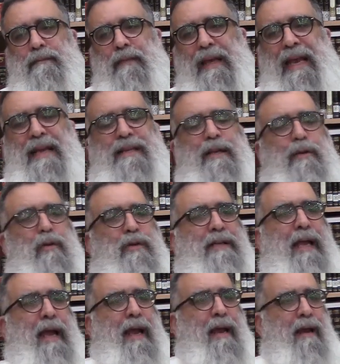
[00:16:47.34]
Easy to
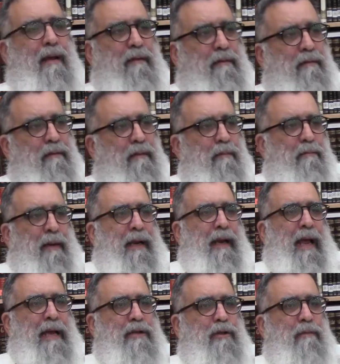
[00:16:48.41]
say, but
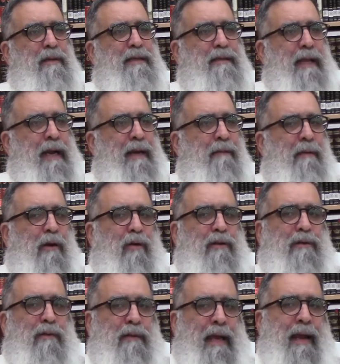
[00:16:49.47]
it has to be said
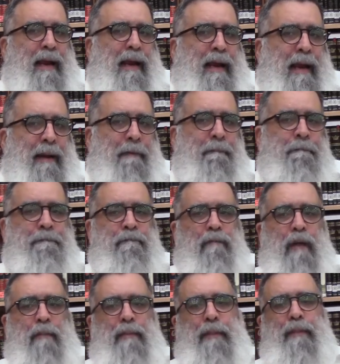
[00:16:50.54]
because today, again,
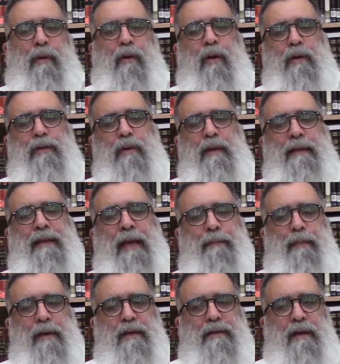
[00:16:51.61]
people go to the
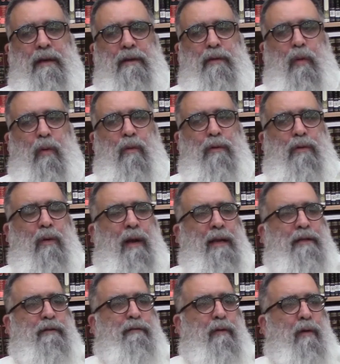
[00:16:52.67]
dead person to, to
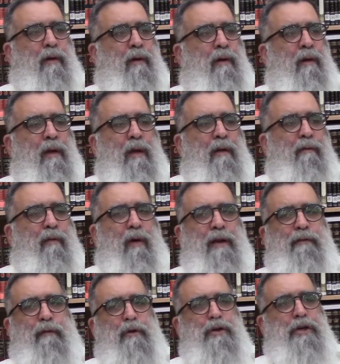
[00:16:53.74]
ask for for
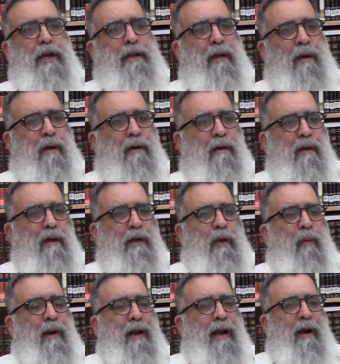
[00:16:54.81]
ask for shidduch.
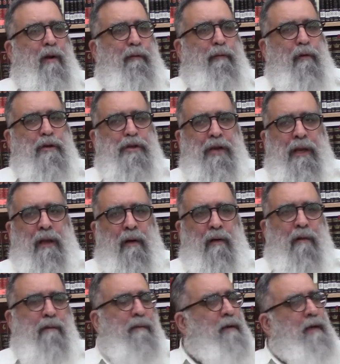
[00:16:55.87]
You want to go for a
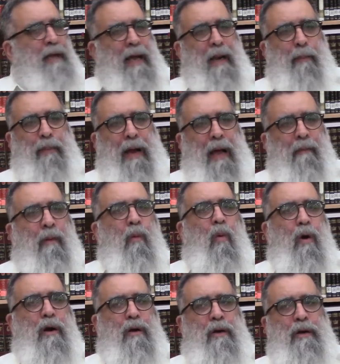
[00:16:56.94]
shidduch? Not a problem.
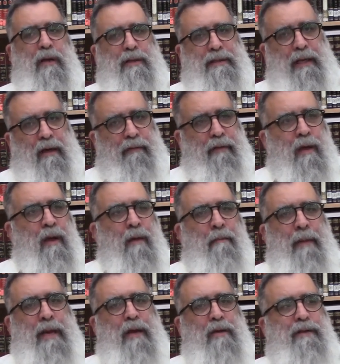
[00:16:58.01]
Work on yourself.
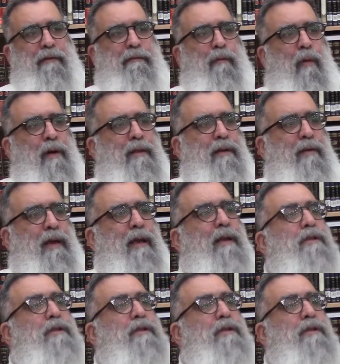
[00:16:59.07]
Make yourself worthy to get a